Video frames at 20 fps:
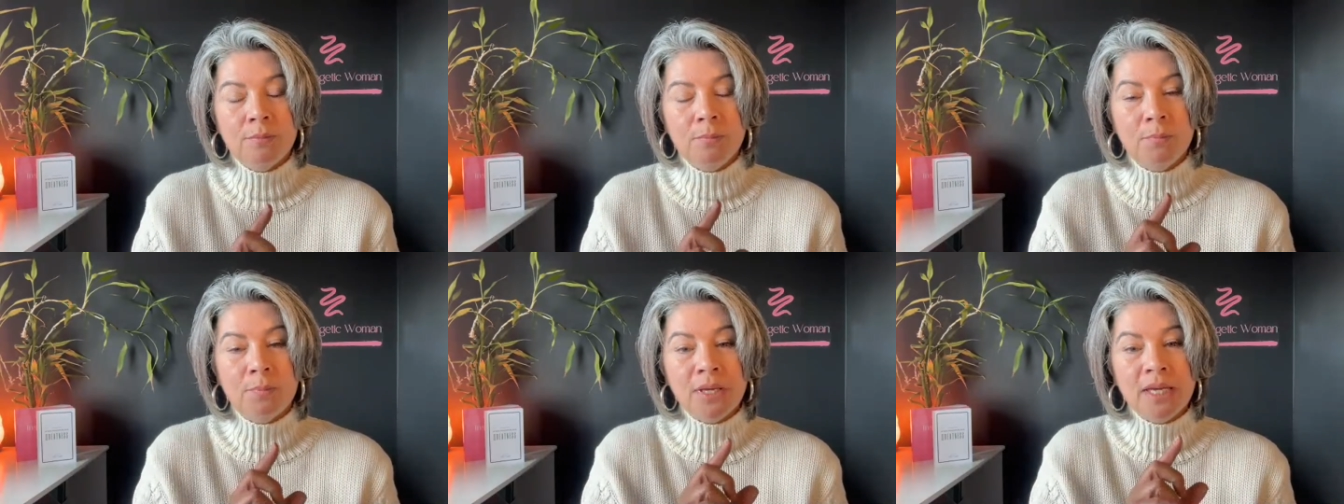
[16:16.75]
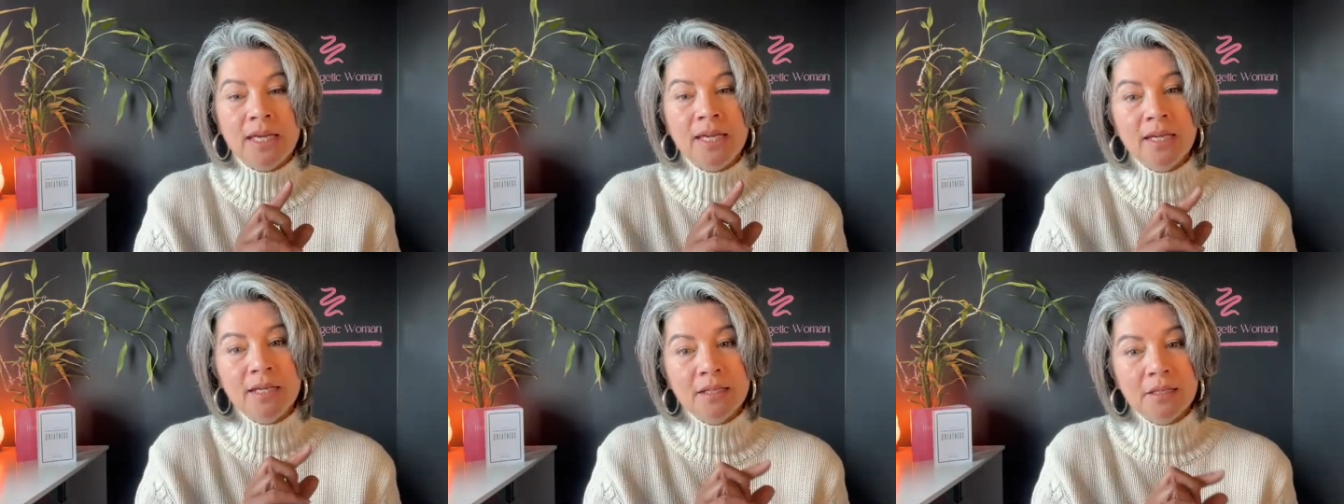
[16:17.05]

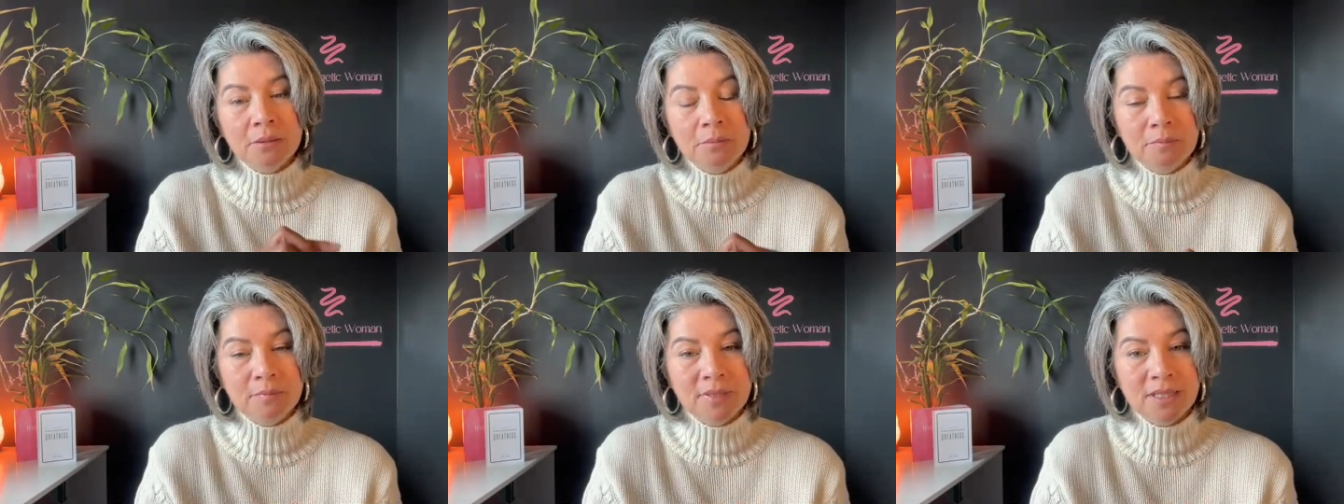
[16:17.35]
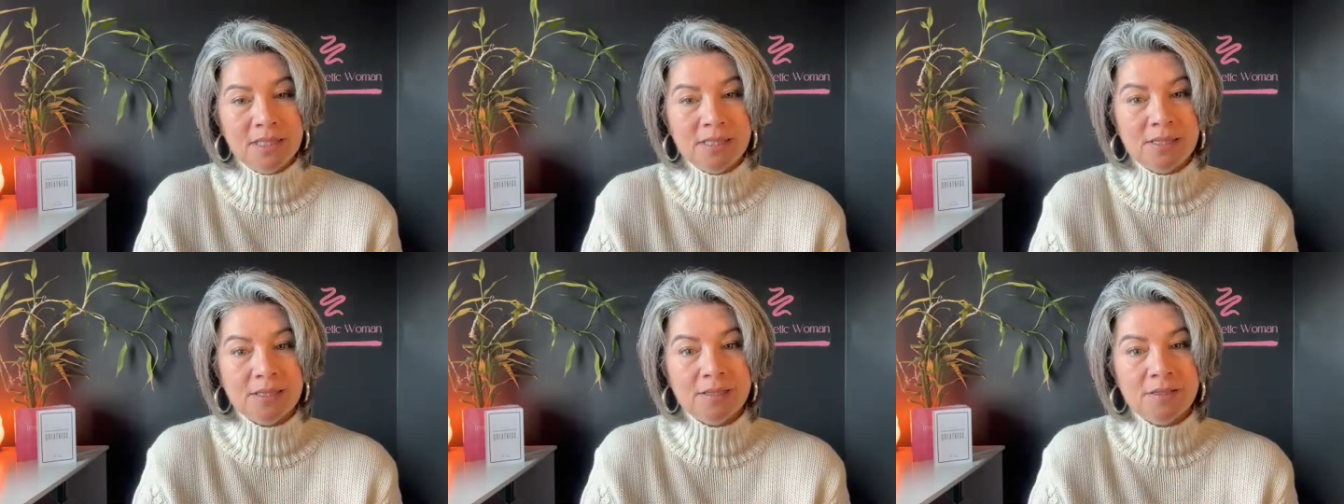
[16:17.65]
being
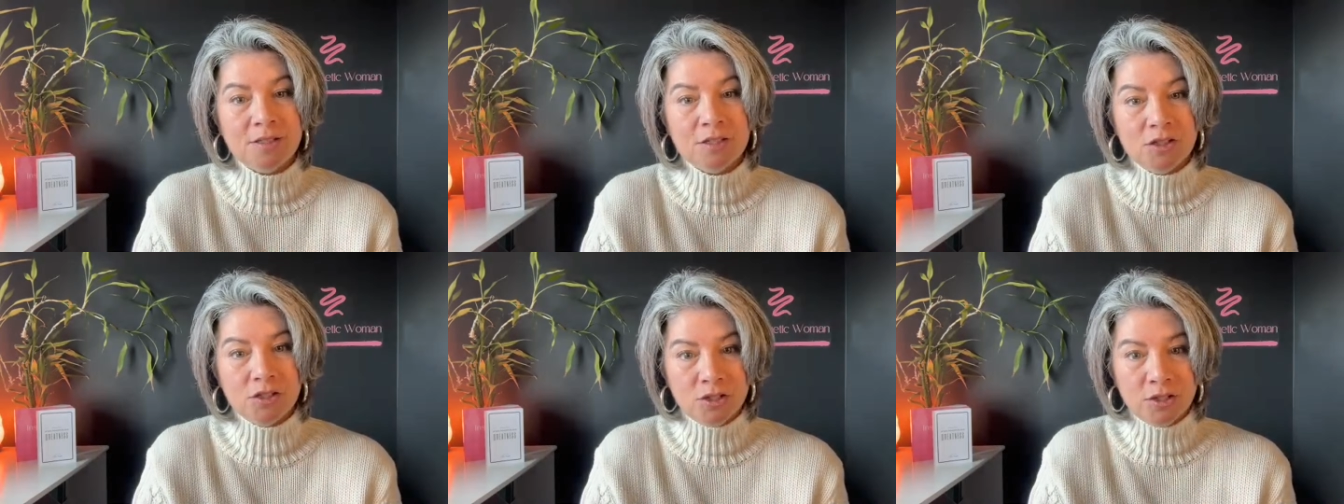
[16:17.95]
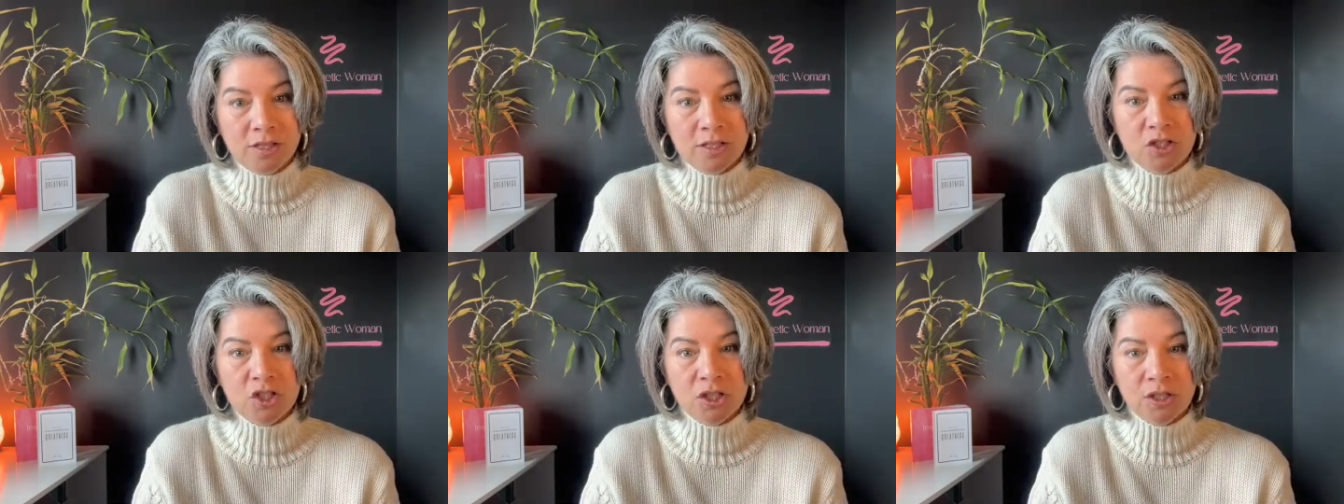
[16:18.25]
committed to
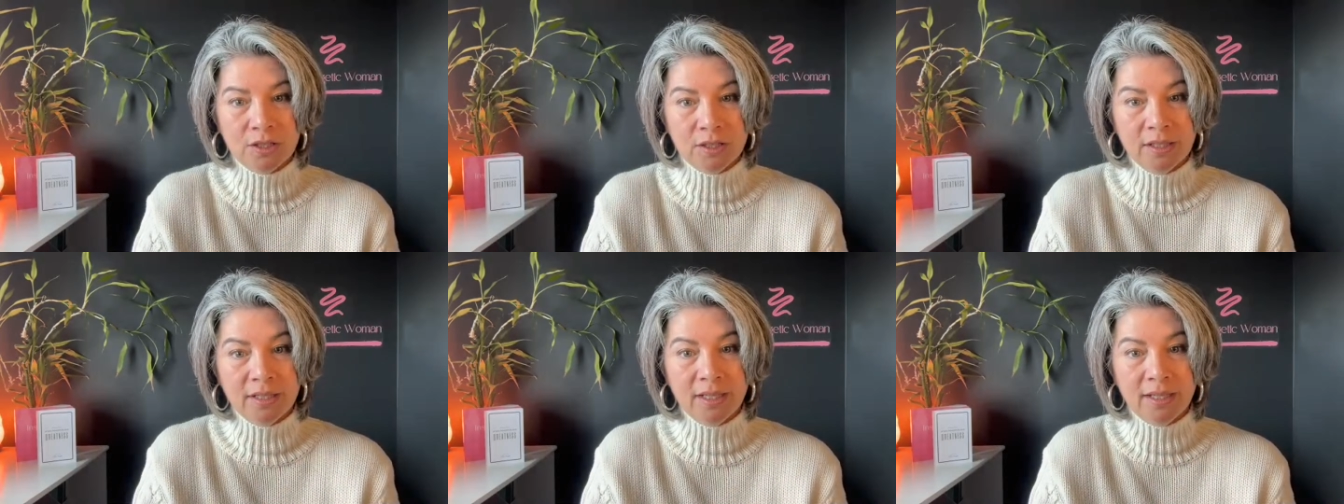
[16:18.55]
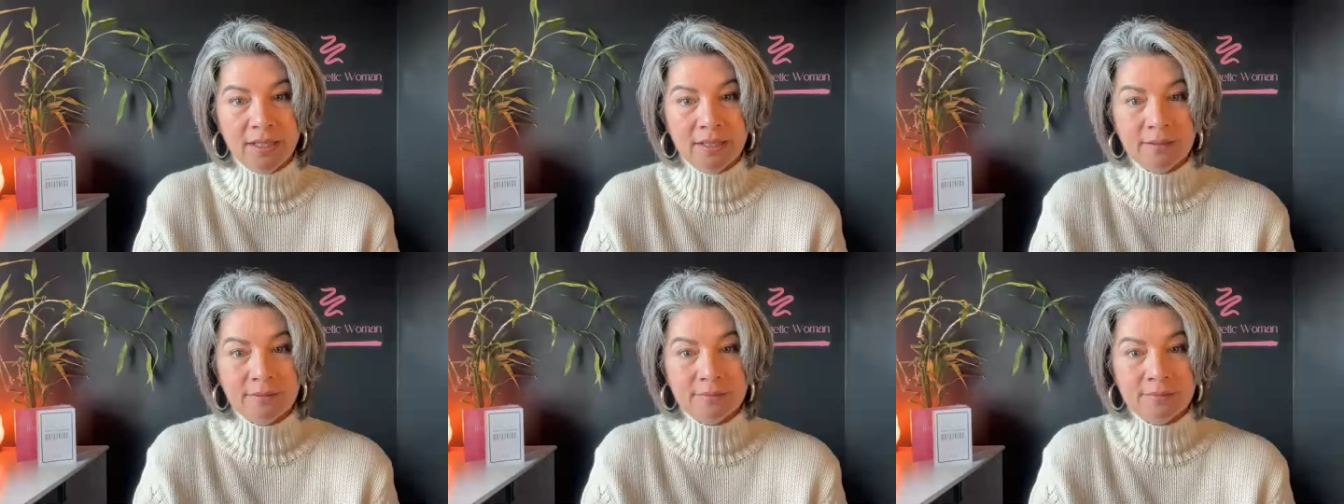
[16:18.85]
the
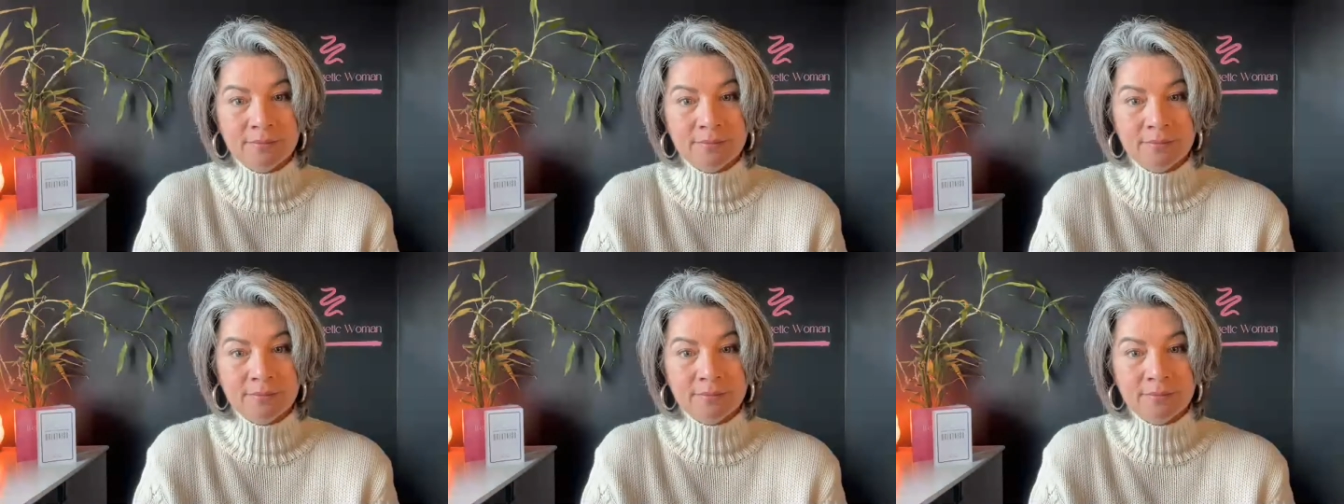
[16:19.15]
journey,